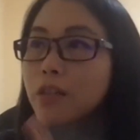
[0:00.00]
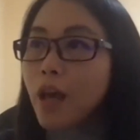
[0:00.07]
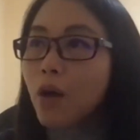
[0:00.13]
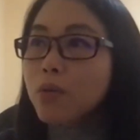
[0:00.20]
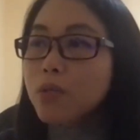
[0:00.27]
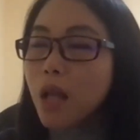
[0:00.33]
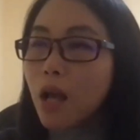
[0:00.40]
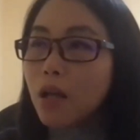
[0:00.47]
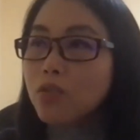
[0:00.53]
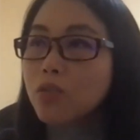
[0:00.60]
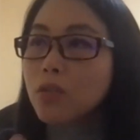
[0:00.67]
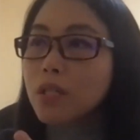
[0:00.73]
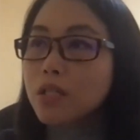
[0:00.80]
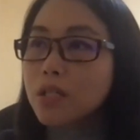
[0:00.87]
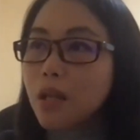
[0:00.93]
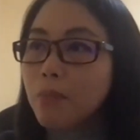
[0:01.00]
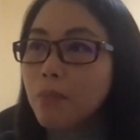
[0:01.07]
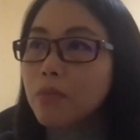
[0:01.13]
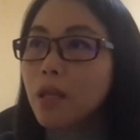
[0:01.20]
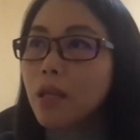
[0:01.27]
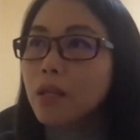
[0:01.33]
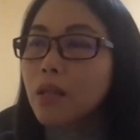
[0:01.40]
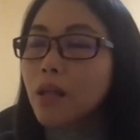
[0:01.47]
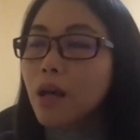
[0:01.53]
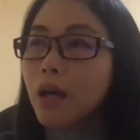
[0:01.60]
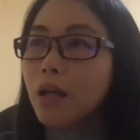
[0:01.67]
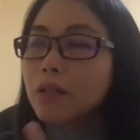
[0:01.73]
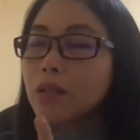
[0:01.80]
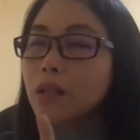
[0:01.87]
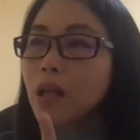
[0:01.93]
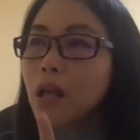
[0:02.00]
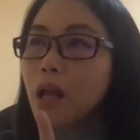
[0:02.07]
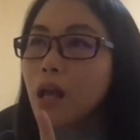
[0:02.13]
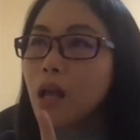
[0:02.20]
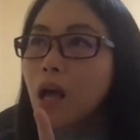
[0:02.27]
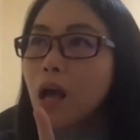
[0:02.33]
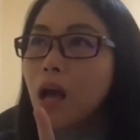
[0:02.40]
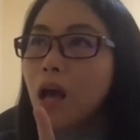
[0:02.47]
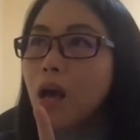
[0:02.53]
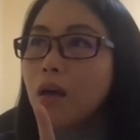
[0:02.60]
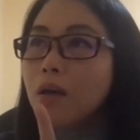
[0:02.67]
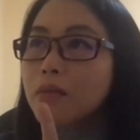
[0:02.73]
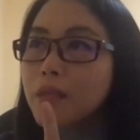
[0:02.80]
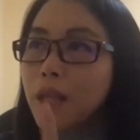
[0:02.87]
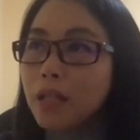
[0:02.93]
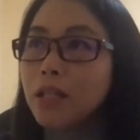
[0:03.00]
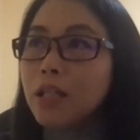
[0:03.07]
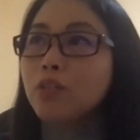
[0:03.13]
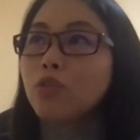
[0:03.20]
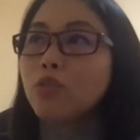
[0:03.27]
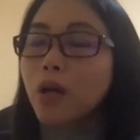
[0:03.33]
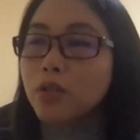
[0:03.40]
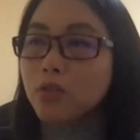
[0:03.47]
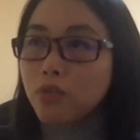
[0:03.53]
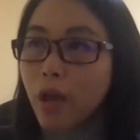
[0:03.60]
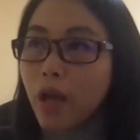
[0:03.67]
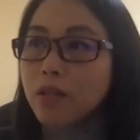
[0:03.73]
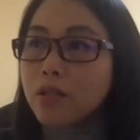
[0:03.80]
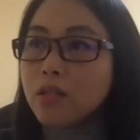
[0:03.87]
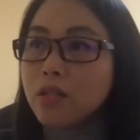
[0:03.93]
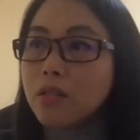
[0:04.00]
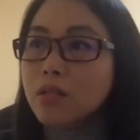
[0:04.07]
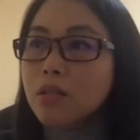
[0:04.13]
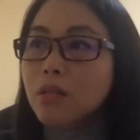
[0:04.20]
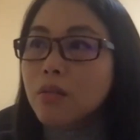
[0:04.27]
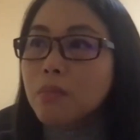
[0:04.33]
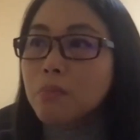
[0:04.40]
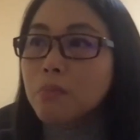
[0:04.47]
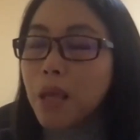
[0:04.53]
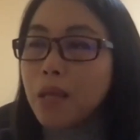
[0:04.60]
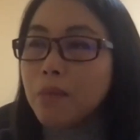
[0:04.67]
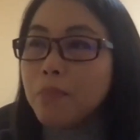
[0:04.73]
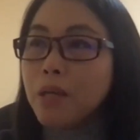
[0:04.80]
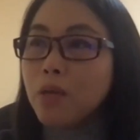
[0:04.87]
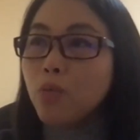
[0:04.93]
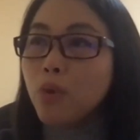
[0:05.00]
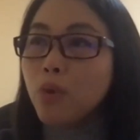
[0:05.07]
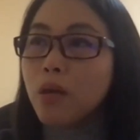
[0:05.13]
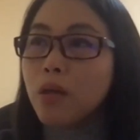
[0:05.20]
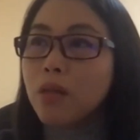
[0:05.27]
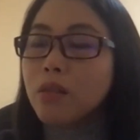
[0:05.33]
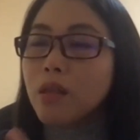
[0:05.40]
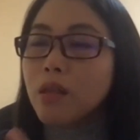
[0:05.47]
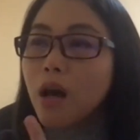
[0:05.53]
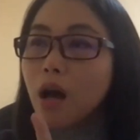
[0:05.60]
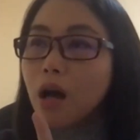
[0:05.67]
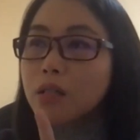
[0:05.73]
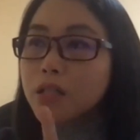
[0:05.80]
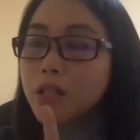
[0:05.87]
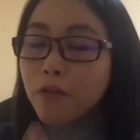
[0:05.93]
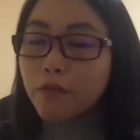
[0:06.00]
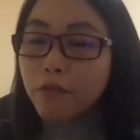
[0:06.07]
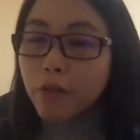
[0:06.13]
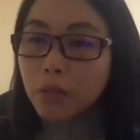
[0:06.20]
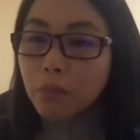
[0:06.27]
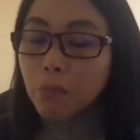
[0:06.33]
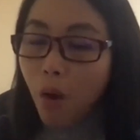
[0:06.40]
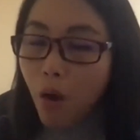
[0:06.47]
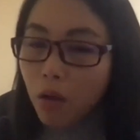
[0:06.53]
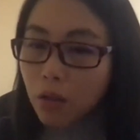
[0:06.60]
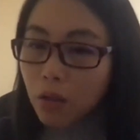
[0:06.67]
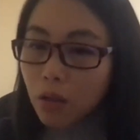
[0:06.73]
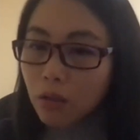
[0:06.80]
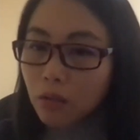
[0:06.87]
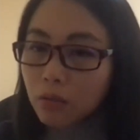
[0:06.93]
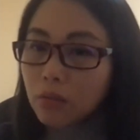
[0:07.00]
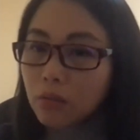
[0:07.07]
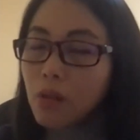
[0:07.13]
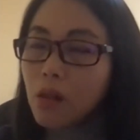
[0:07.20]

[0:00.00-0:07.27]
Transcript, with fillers: That was actually something that they need to address maybe with a different model